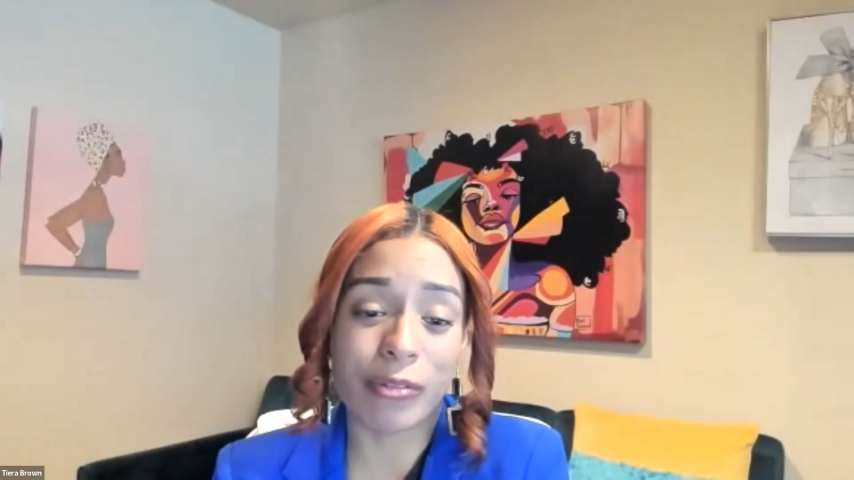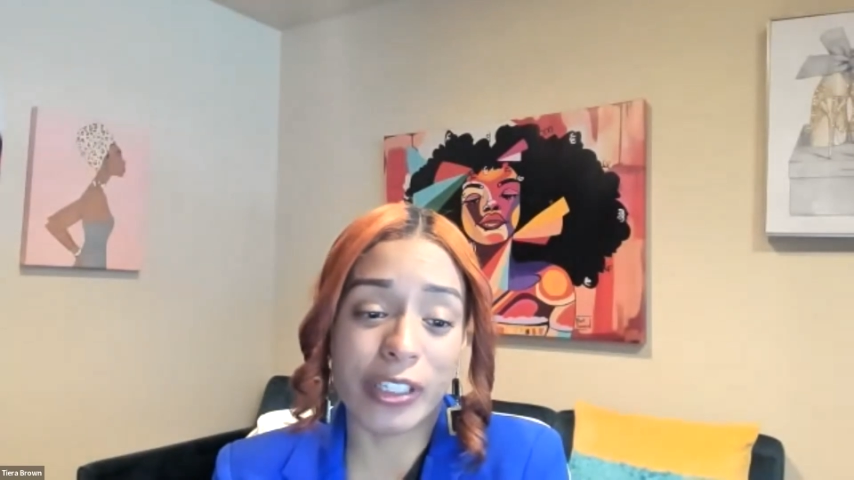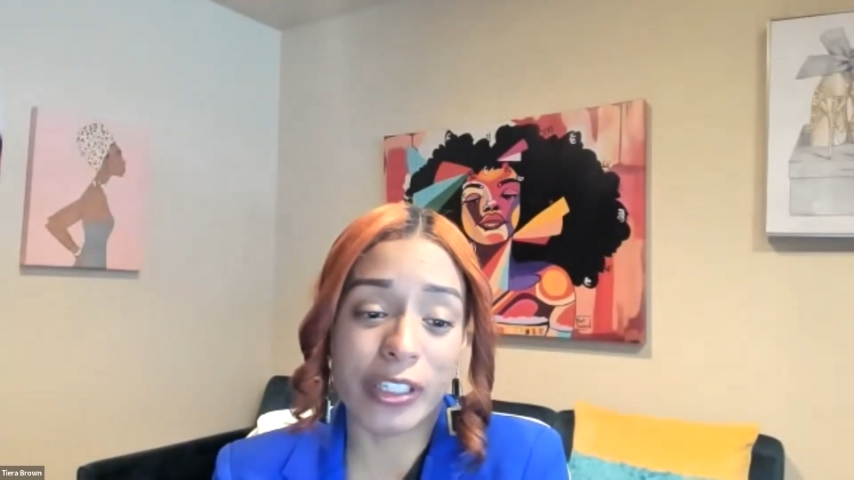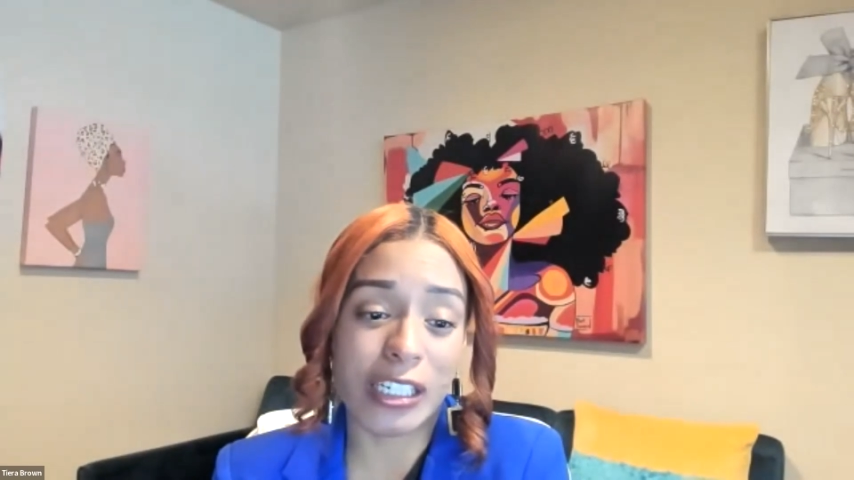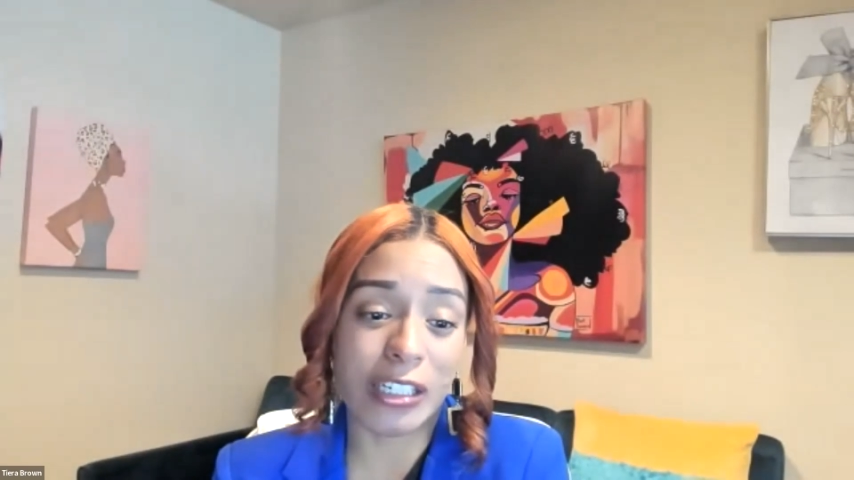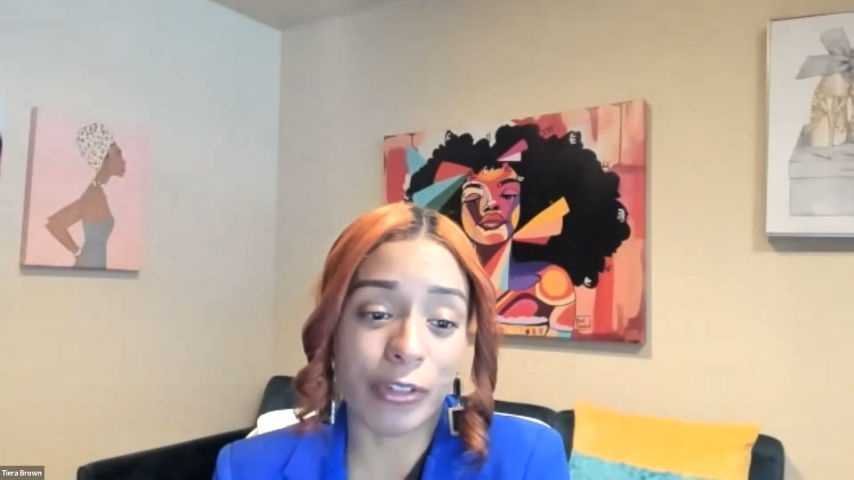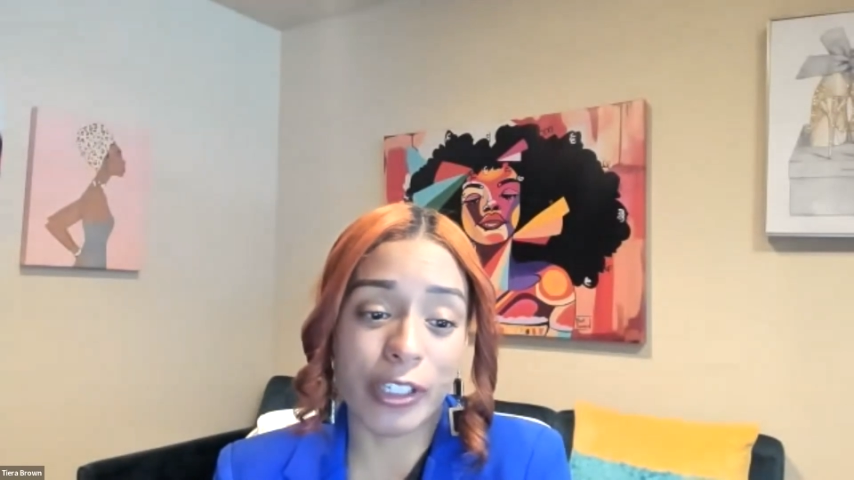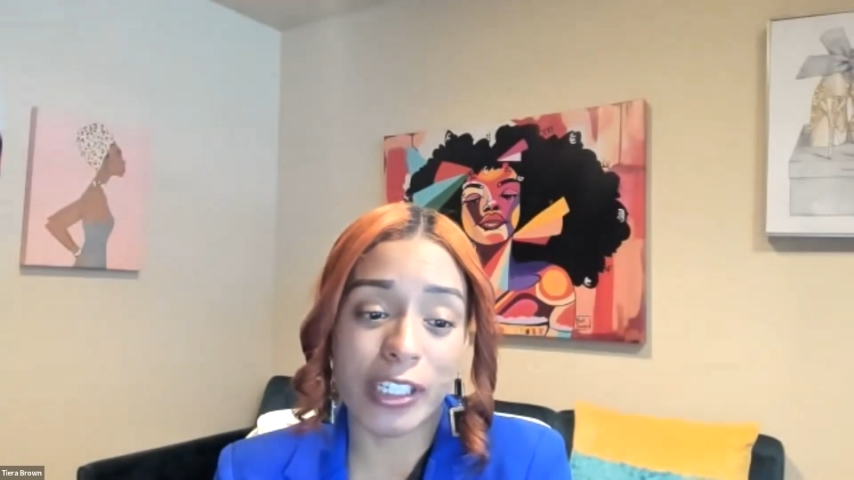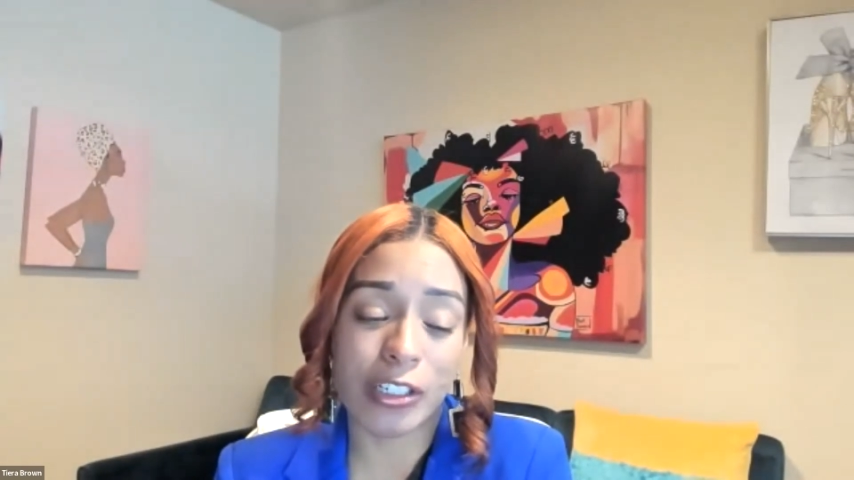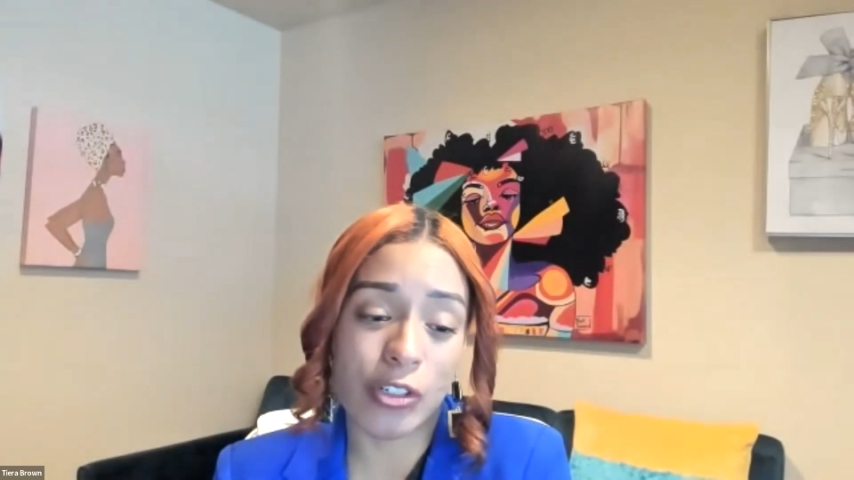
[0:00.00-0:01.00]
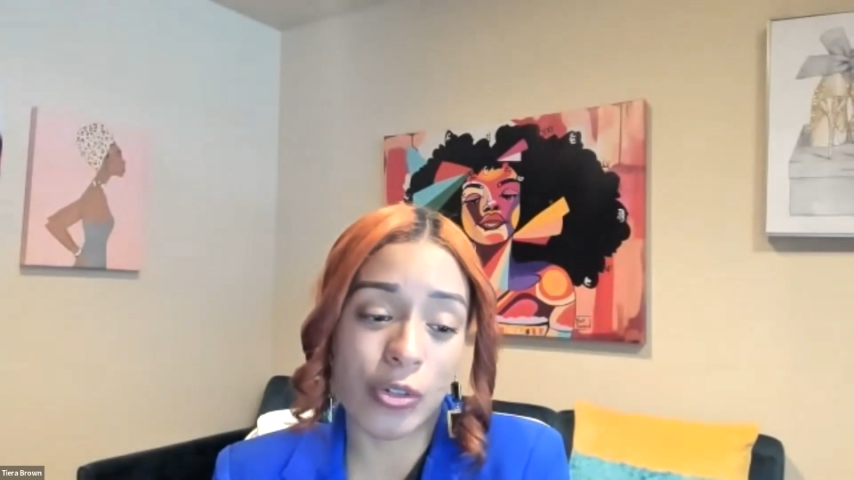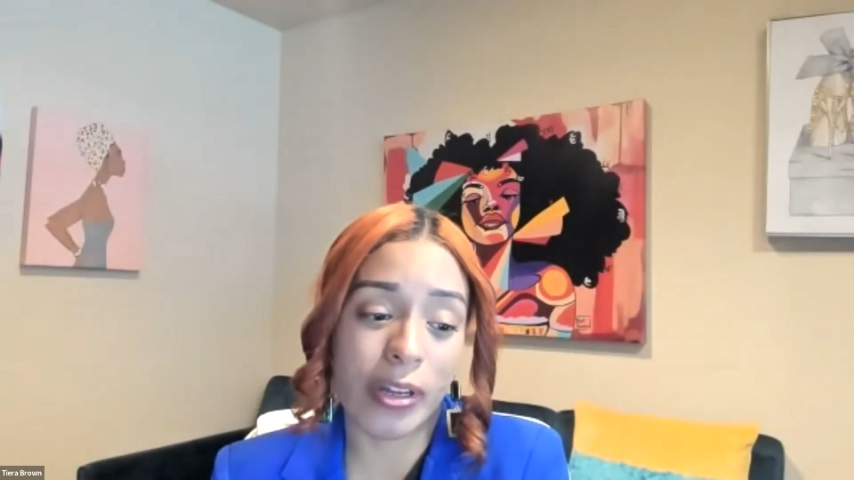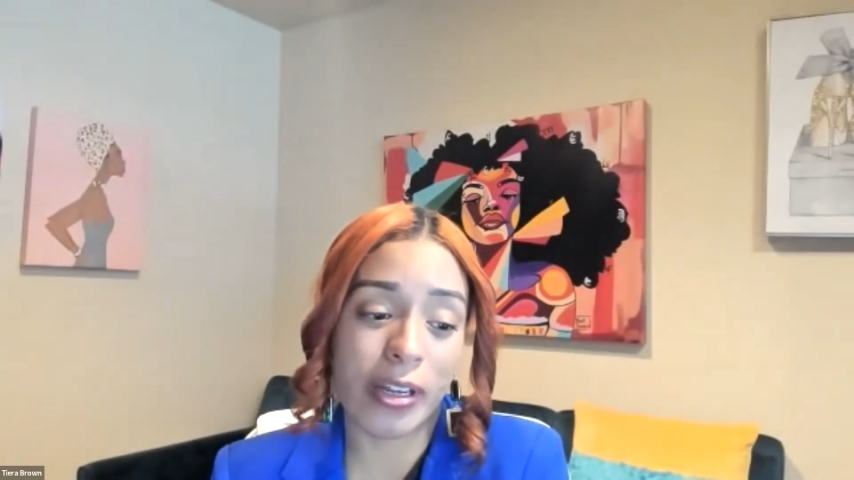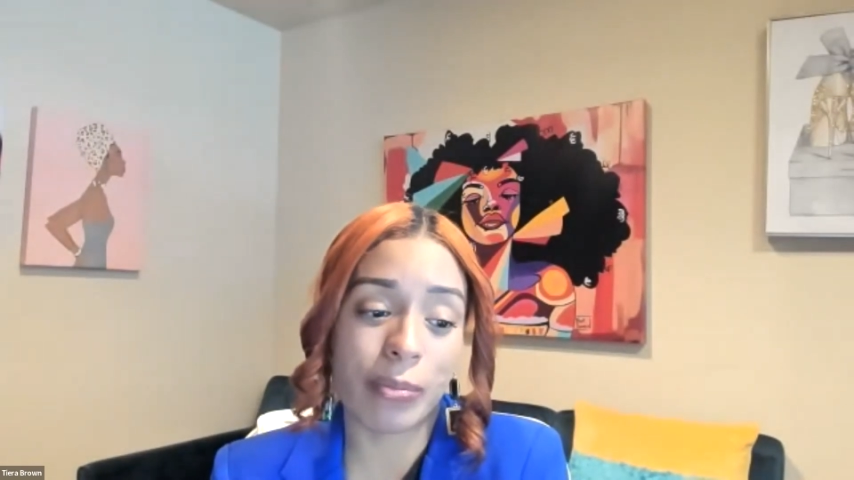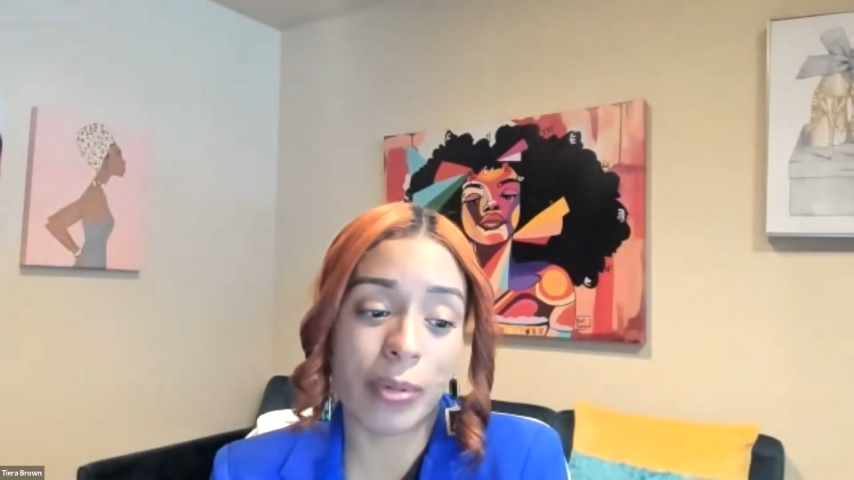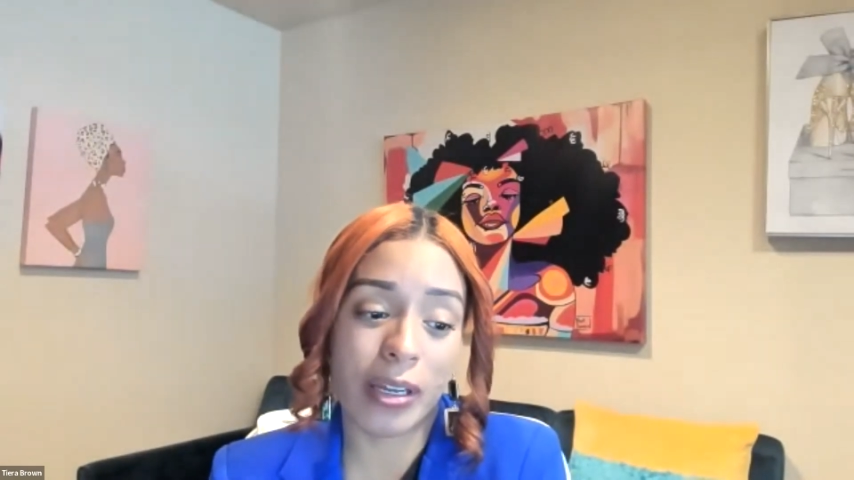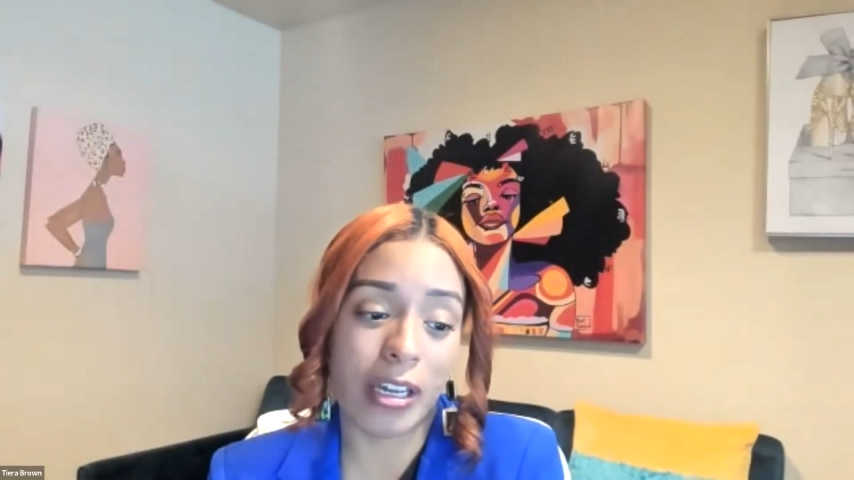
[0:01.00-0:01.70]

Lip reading: really, really enjoyed being